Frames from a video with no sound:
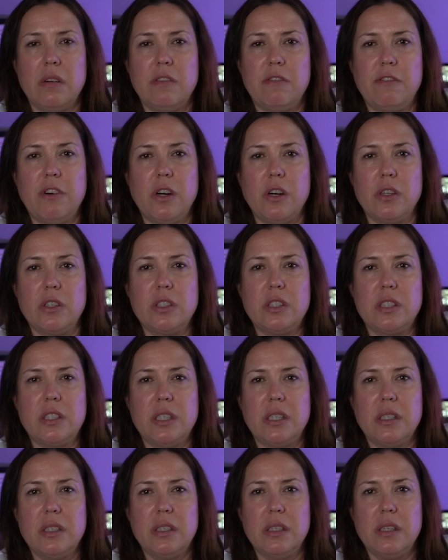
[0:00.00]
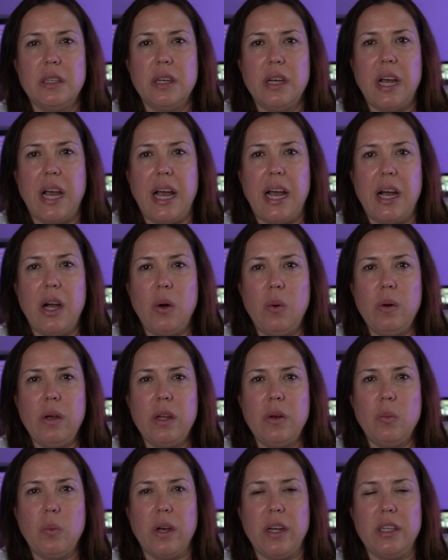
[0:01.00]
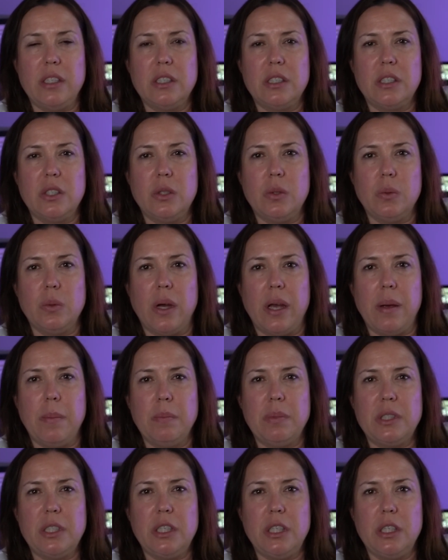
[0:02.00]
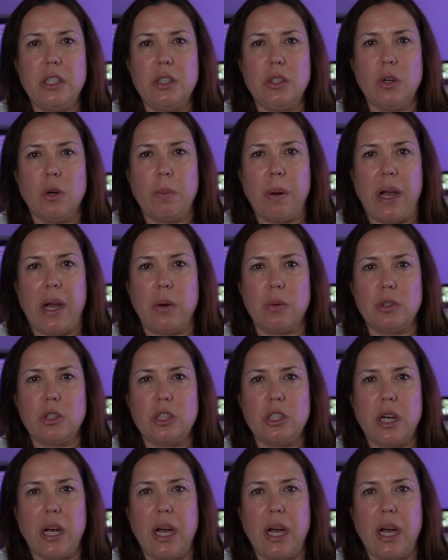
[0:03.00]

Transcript: First, how and when to empty your pouch.